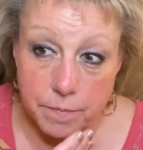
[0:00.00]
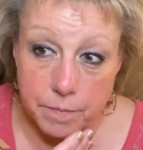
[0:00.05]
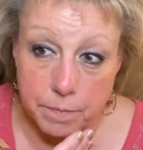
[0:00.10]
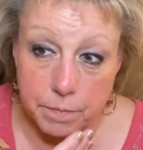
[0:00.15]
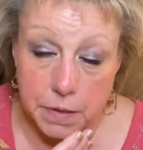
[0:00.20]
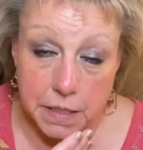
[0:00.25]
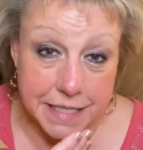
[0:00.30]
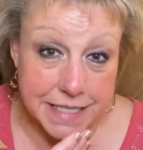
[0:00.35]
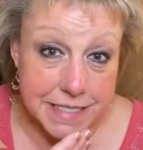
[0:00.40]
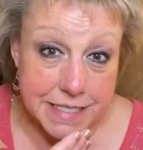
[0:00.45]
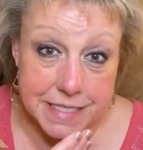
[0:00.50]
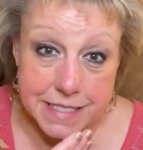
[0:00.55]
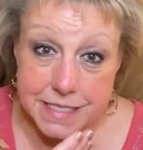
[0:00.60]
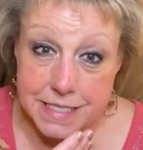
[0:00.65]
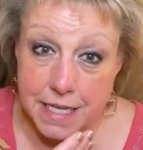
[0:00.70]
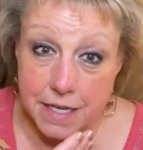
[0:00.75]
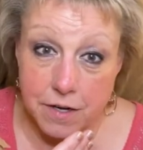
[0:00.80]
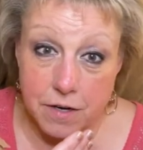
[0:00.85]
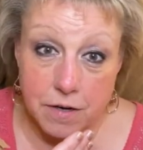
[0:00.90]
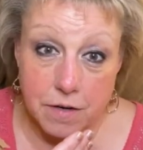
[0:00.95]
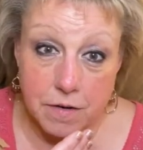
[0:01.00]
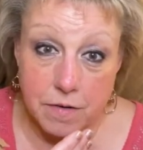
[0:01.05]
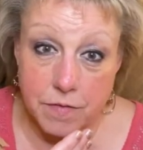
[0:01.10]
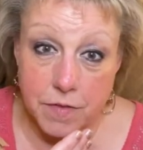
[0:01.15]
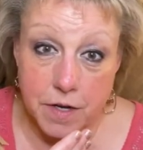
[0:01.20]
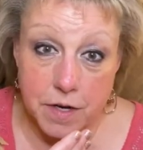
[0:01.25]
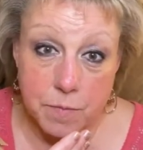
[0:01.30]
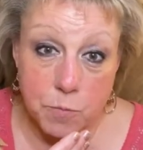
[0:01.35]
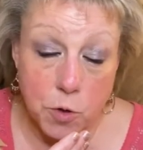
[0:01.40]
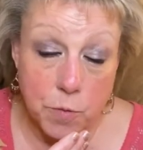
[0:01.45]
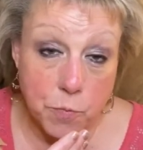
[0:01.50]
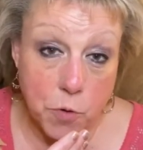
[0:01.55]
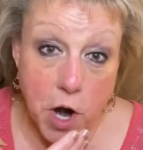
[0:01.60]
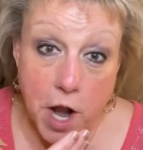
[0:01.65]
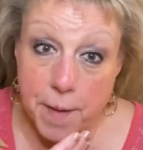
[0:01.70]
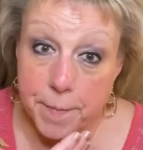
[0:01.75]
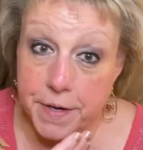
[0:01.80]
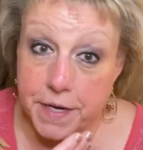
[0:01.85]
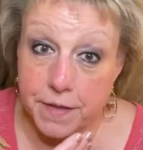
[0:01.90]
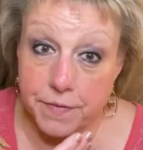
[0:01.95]
places that are more
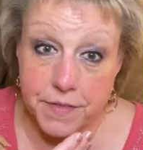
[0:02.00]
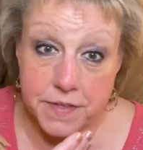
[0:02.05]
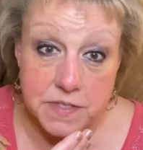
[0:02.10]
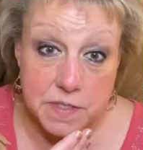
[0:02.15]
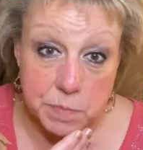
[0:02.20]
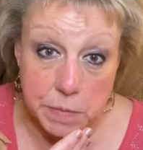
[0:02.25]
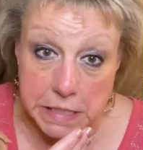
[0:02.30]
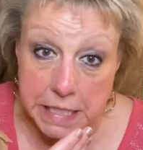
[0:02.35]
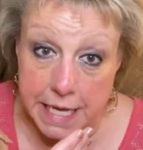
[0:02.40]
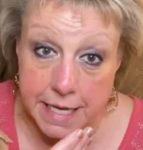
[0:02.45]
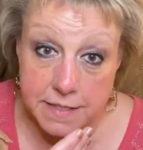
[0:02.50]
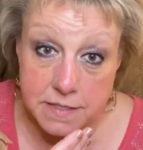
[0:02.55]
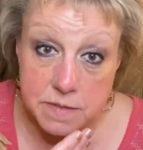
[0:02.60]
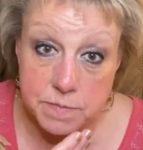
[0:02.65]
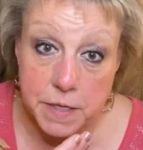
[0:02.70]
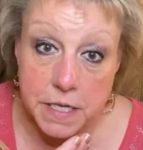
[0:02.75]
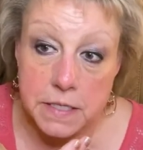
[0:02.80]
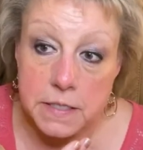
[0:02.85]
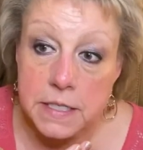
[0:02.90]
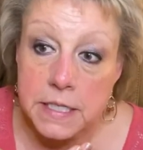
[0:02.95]
prominent. That's melasma.